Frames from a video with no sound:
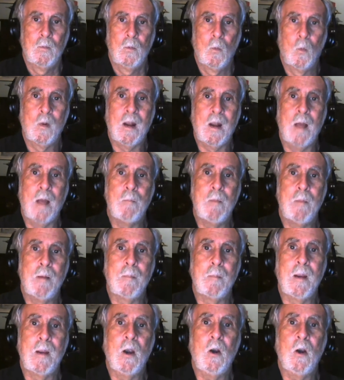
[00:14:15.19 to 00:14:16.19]
When I met
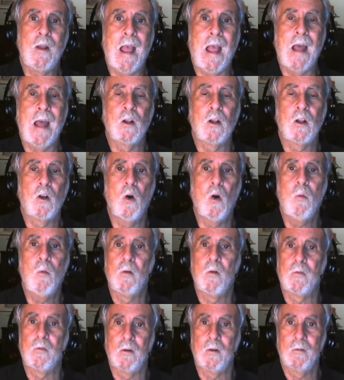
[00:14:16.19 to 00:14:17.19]
Mary, I had a comb
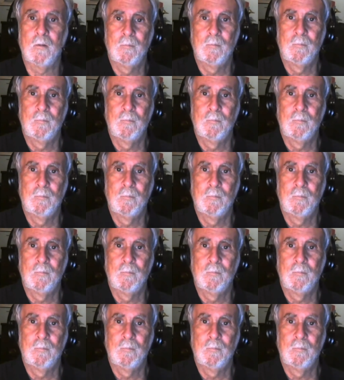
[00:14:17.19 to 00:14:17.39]
over.